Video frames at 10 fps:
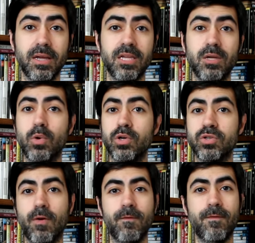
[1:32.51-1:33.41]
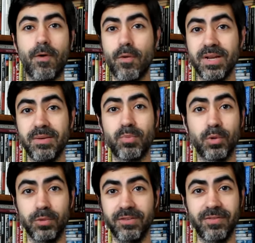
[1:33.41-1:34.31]
He was very
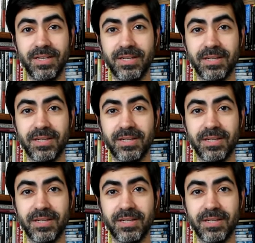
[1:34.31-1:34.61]
prolific.